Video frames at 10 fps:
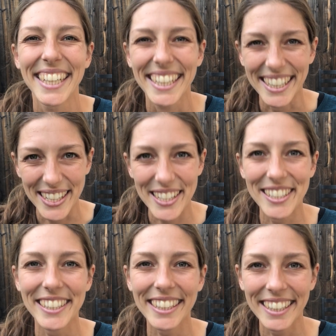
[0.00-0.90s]

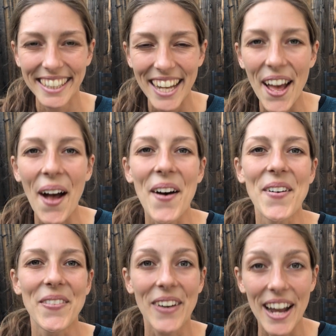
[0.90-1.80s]
under,
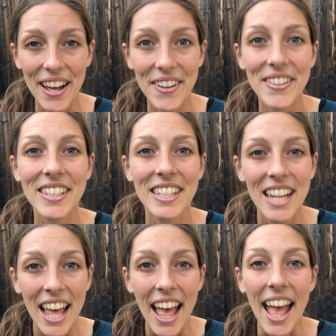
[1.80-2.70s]
around,
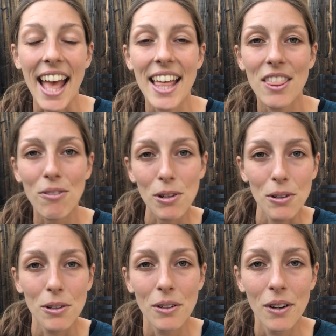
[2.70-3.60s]
and
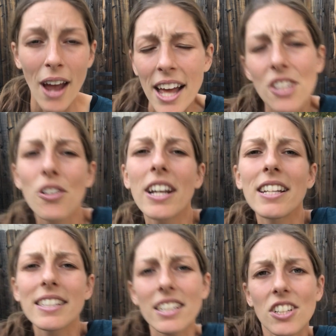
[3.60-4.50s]
through.
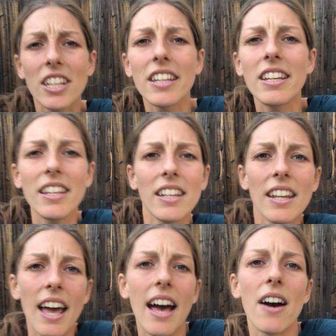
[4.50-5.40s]
Transition,
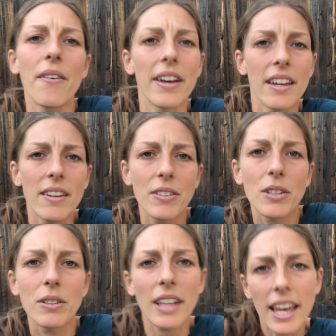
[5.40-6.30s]
however
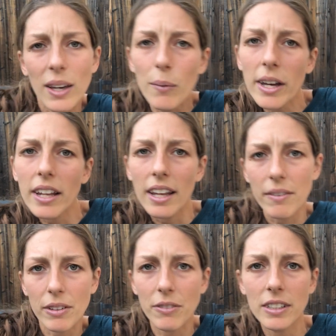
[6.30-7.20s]
you like,
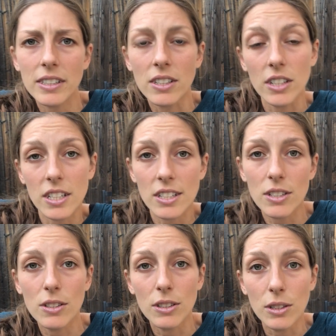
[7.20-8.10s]
whatever feels good
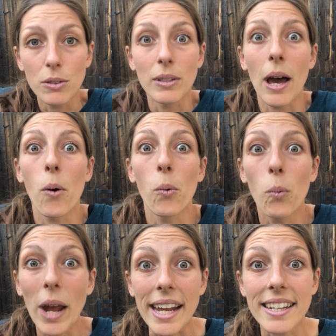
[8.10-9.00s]
to you. Now
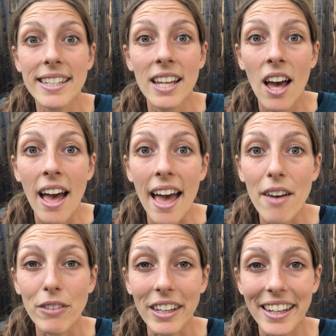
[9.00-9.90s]
weight.
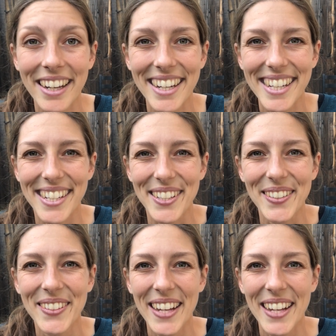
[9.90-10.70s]
Heavy. 2,